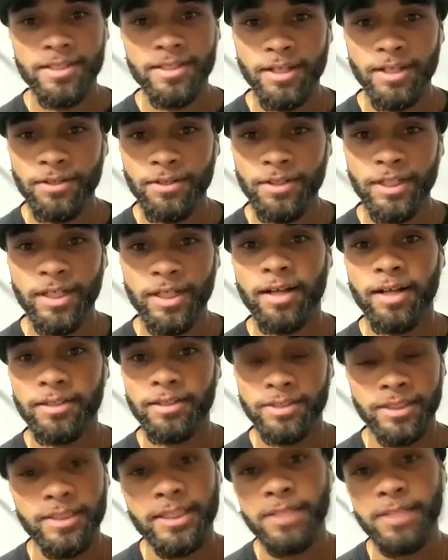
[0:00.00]
that are in college.
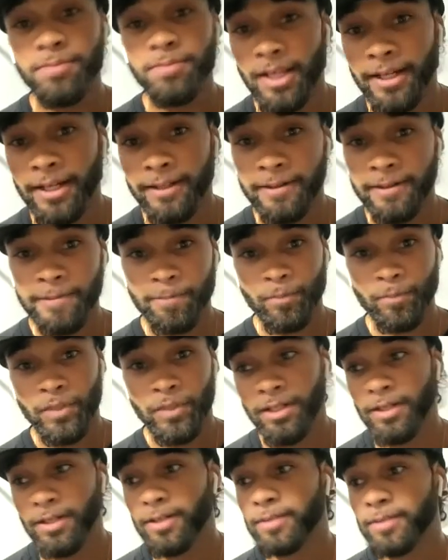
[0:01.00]
It seems like
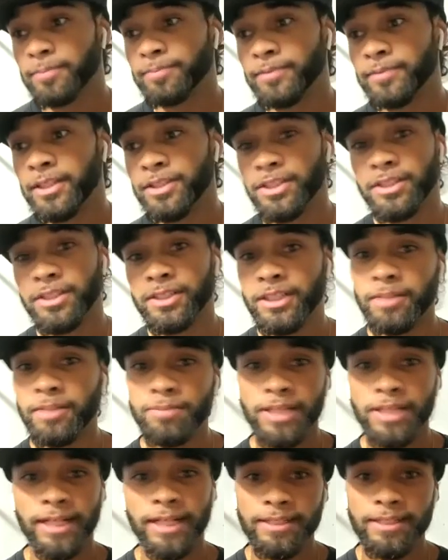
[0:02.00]
um, it just seems
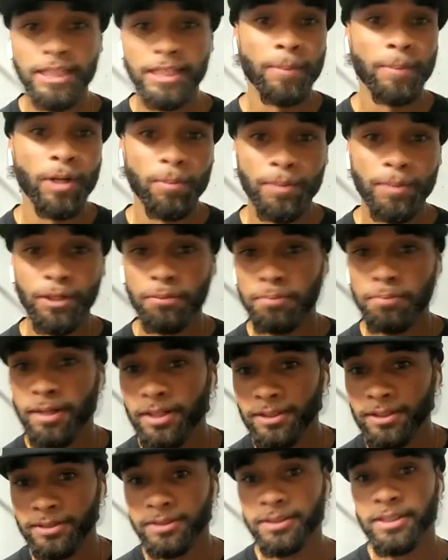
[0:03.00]
like it's MLB or
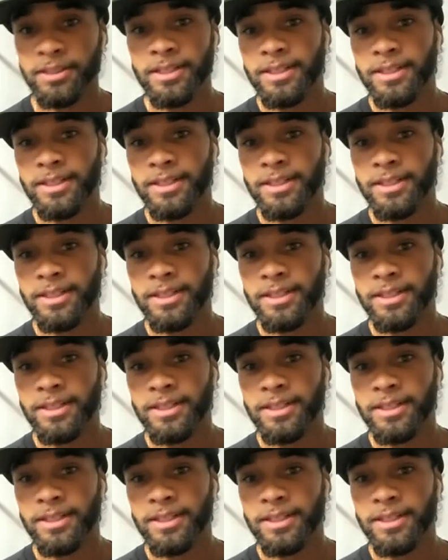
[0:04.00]
bust.